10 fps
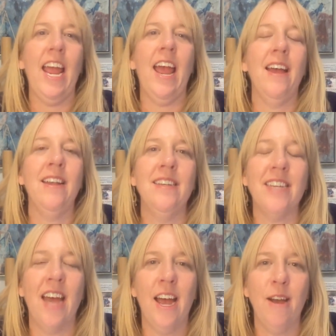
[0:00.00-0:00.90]
and,
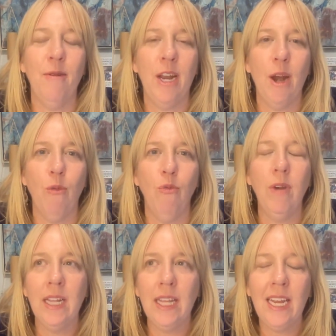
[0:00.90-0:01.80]

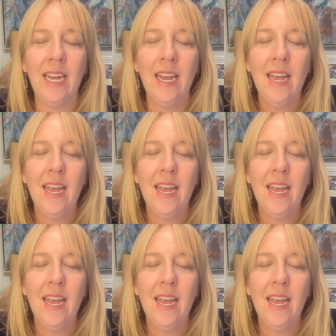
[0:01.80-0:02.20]
really